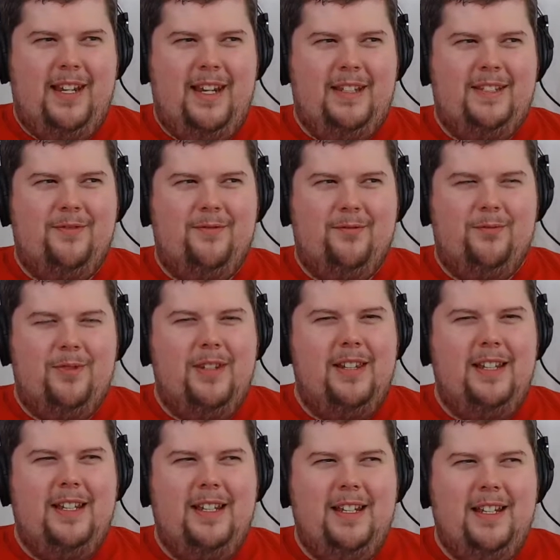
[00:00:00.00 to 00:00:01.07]
It's
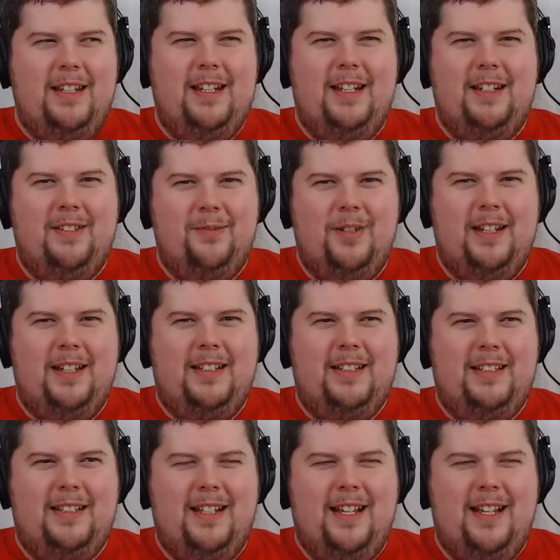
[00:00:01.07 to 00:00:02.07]
really a neat twist.